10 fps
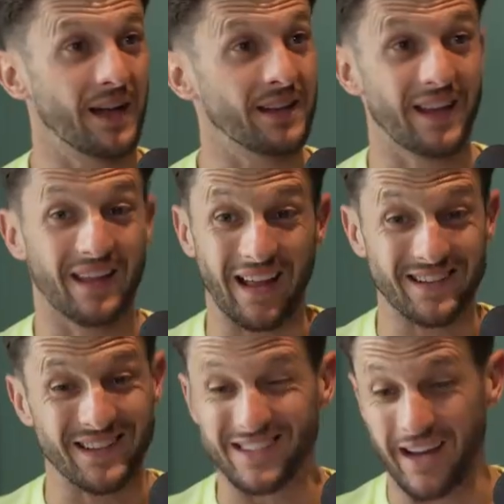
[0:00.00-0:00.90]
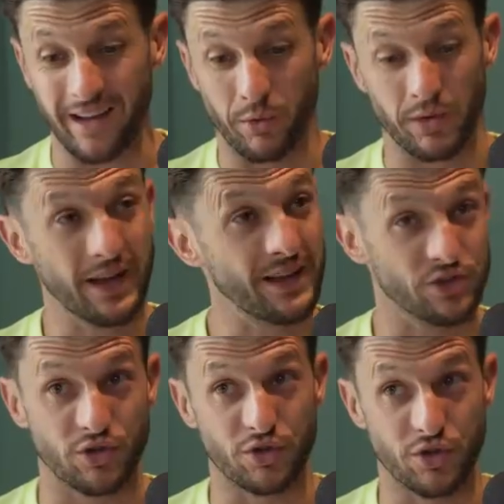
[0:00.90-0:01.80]
And that's exactly what it
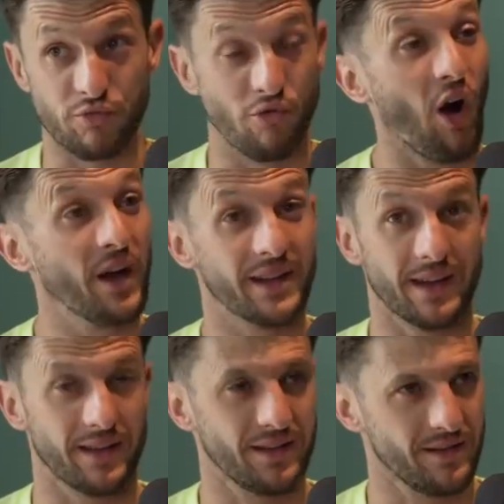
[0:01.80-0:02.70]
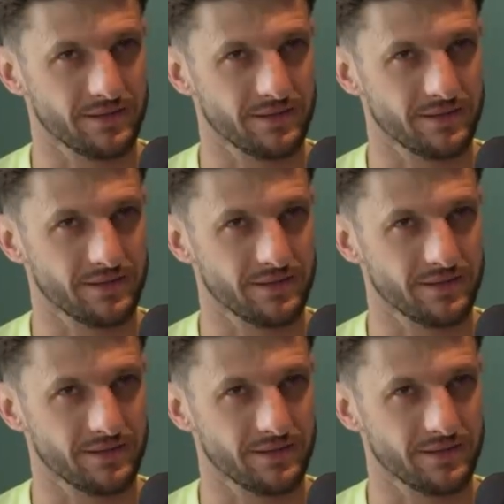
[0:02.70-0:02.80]
is. You ride it.